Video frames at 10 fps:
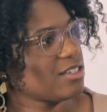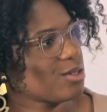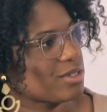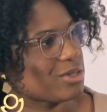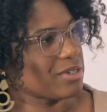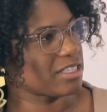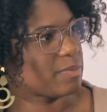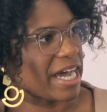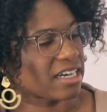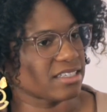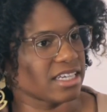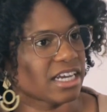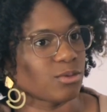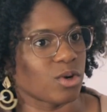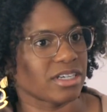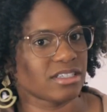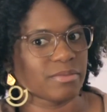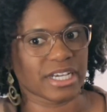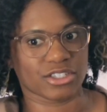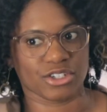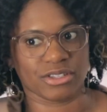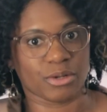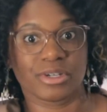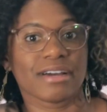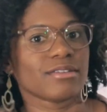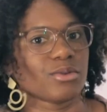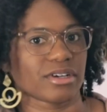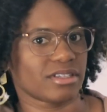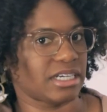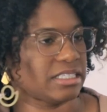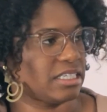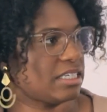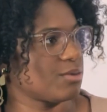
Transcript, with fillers: know what to expect. And I wanted to make sure that whatever work that I did,